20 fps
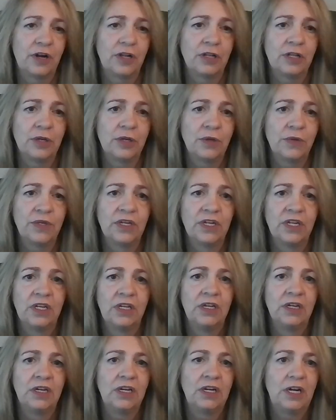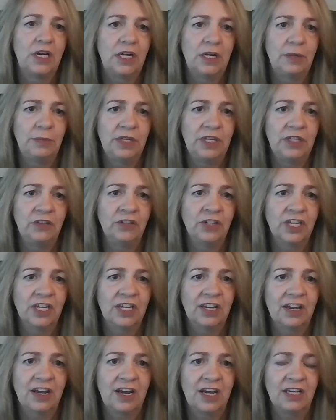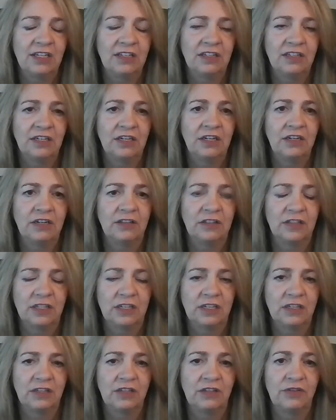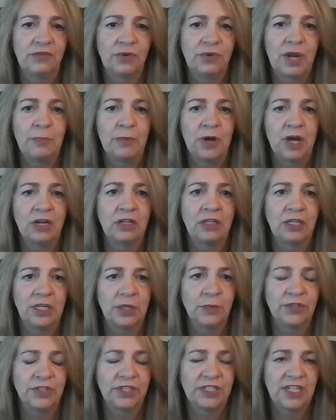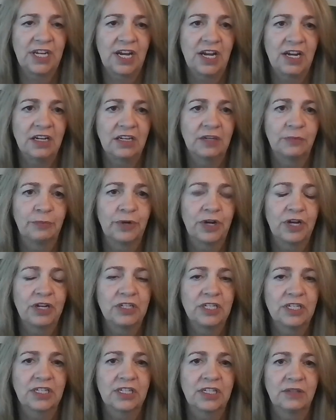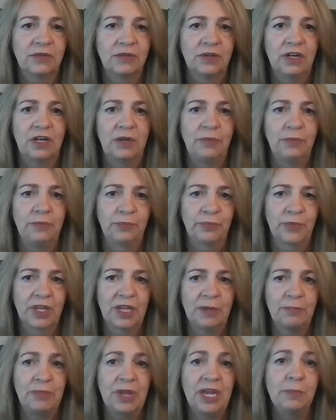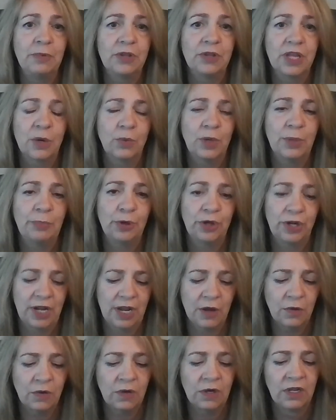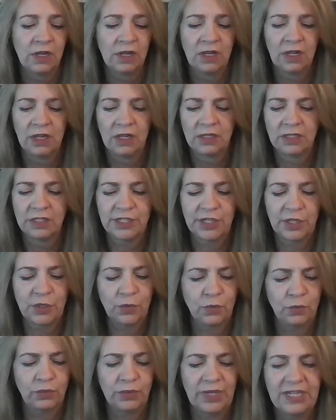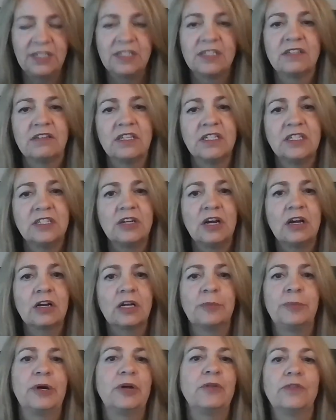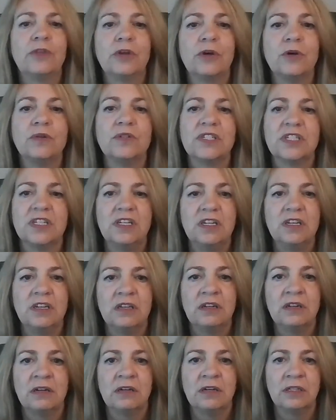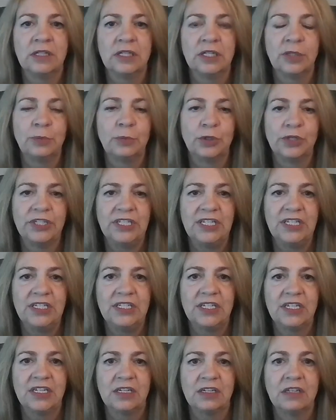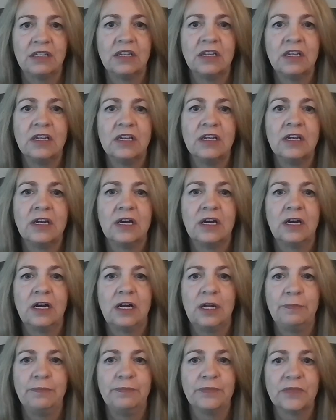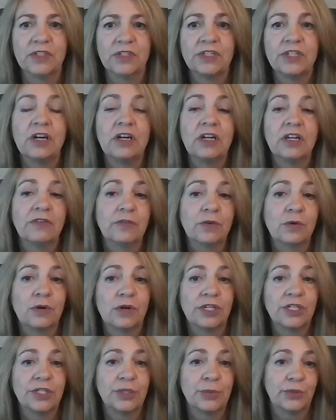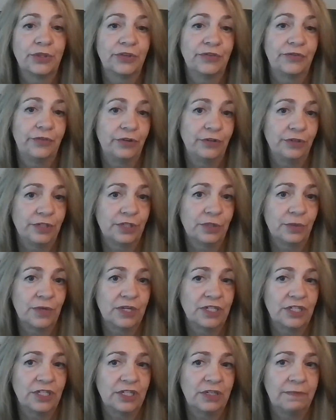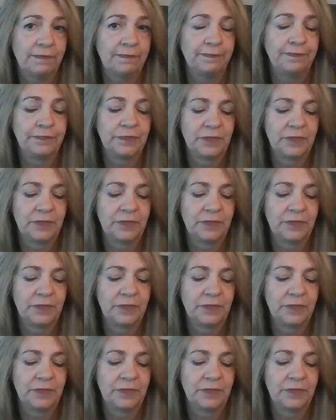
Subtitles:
followed, and looking at the threat modeling with attack project and paper that we put out. So let's talk about those in a little more detail, starting, of course, with the first question.